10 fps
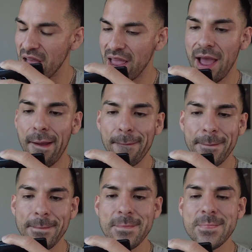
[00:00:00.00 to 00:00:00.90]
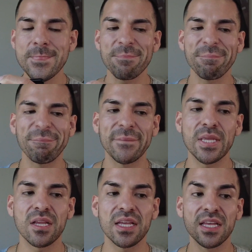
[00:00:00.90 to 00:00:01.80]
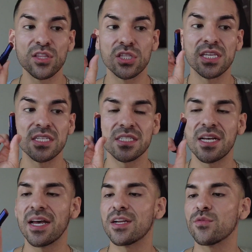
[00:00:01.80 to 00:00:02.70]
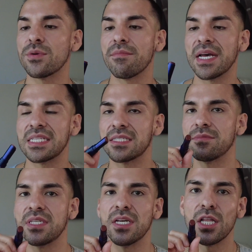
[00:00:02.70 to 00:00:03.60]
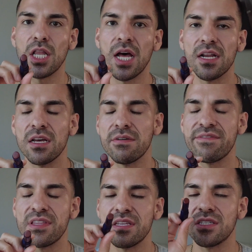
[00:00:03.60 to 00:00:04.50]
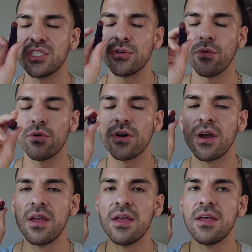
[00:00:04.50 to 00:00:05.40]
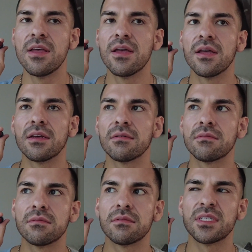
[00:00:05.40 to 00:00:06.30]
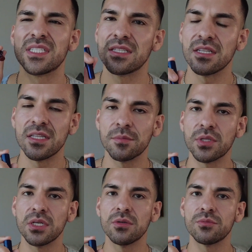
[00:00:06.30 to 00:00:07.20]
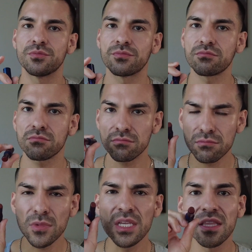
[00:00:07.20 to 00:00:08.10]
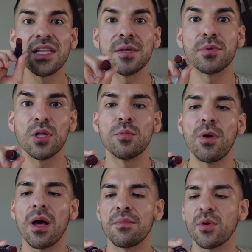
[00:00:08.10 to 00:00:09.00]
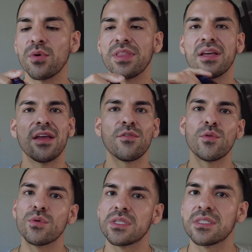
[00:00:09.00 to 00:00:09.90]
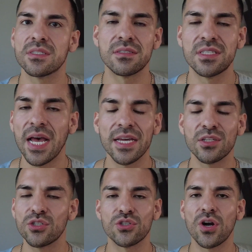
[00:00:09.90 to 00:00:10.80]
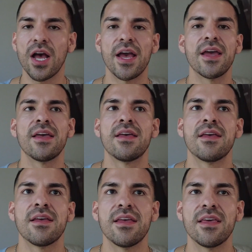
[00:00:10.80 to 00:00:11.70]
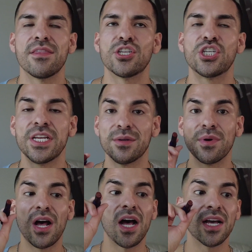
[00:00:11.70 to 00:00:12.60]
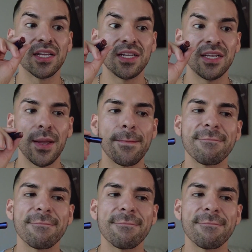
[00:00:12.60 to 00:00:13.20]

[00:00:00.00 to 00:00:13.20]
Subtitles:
yeah. This kind of reminds me a lot of the Dior, is it the lip glow? The lip glow balm, the one that everyone's dying to try in the shade Mahogany.